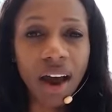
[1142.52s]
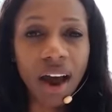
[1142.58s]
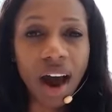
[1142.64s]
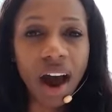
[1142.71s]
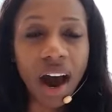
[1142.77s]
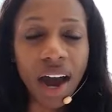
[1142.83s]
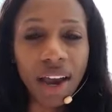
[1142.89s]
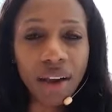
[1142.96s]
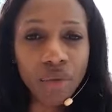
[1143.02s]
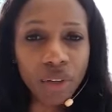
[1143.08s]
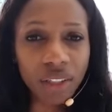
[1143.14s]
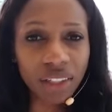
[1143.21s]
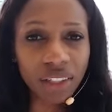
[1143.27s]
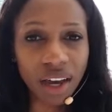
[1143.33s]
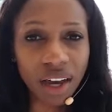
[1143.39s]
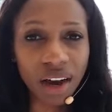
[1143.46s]
I
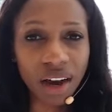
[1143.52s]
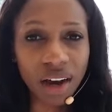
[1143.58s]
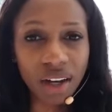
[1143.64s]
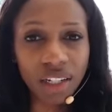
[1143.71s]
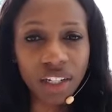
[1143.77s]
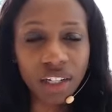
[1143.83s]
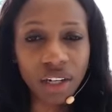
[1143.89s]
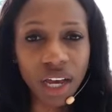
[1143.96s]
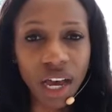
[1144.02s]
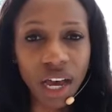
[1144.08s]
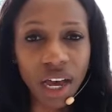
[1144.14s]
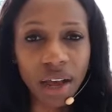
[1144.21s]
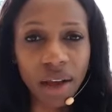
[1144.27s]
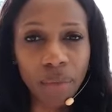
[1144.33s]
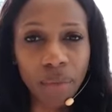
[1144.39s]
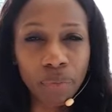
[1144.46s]
would start,
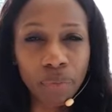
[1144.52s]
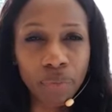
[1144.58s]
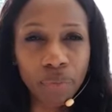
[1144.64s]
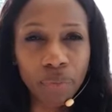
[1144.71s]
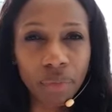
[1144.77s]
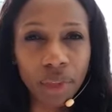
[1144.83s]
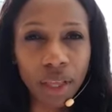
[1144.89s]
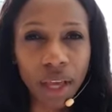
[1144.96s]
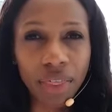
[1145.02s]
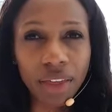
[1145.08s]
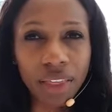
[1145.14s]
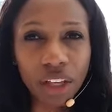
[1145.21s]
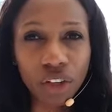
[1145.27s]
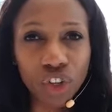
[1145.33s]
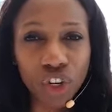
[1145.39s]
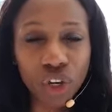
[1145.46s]
I
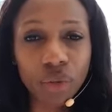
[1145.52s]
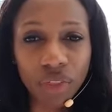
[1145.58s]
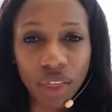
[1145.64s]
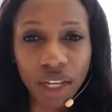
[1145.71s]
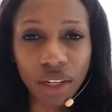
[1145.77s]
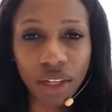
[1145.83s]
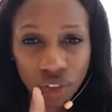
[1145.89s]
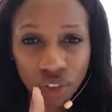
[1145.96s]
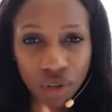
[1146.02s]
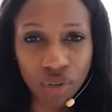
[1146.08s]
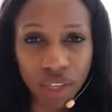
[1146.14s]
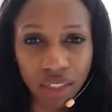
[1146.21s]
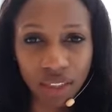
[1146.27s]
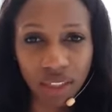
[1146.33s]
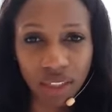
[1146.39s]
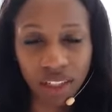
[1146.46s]
think there's two
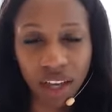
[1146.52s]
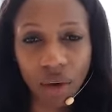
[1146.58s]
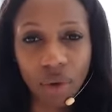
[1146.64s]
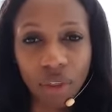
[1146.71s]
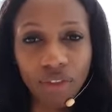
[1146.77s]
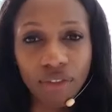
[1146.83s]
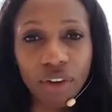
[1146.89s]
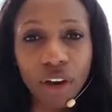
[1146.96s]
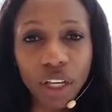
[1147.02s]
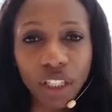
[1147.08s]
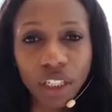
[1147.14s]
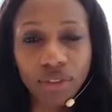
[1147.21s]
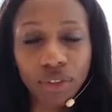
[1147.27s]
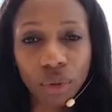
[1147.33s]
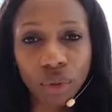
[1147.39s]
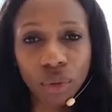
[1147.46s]
things to start with. First
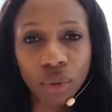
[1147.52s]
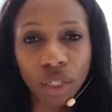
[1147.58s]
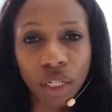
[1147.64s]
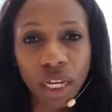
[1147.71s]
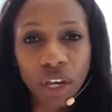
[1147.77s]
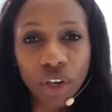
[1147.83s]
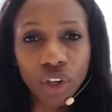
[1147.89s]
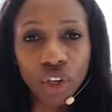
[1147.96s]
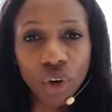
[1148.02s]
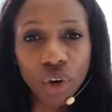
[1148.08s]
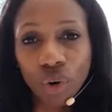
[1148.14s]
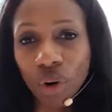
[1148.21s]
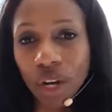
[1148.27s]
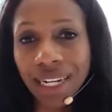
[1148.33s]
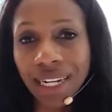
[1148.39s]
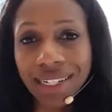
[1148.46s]
of all,
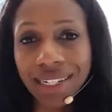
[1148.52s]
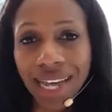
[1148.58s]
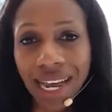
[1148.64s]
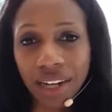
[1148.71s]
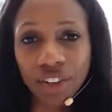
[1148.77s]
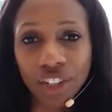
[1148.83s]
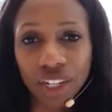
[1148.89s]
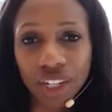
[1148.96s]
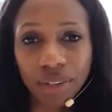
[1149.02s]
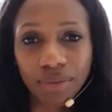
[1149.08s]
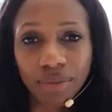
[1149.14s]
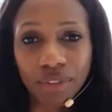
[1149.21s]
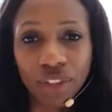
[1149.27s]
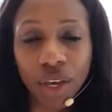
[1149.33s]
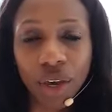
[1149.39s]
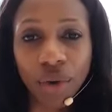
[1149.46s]
your intention.
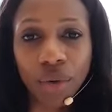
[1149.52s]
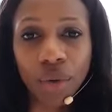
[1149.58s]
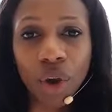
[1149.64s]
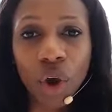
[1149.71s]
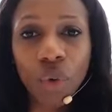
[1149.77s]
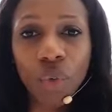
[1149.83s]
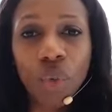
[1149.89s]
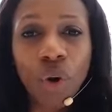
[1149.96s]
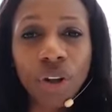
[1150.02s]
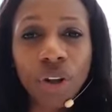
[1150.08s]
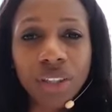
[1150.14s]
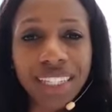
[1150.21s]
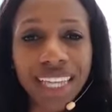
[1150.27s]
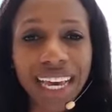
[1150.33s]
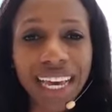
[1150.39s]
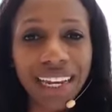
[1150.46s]
So
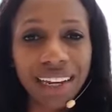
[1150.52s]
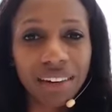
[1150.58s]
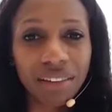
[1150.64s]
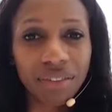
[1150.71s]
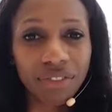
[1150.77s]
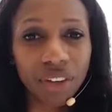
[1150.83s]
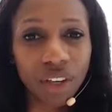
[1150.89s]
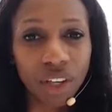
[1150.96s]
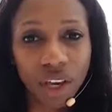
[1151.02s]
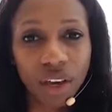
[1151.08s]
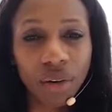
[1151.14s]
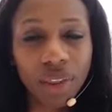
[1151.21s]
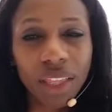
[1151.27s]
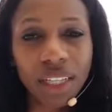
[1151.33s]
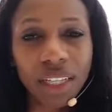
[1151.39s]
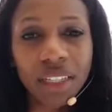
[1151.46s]
what's in it for
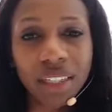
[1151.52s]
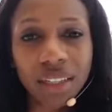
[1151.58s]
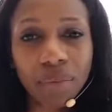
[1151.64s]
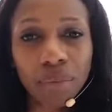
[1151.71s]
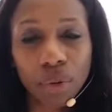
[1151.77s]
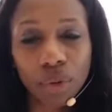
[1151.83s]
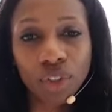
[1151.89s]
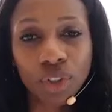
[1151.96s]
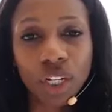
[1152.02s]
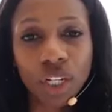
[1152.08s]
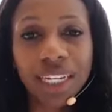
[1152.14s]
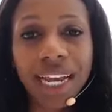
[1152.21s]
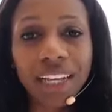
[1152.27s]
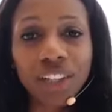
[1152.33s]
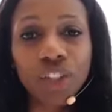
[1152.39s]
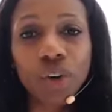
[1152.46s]
you? And this is important.
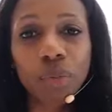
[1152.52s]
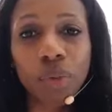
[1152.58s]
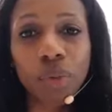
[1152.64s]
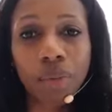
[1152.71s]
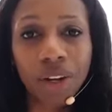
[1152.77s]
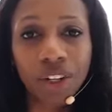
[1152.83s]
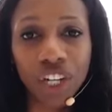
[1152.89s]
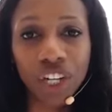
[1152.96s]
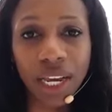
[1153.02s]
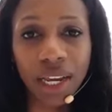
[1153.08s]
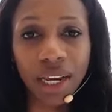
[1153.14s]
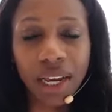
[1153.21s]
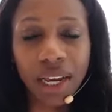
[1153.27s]
Yes, you're publishing.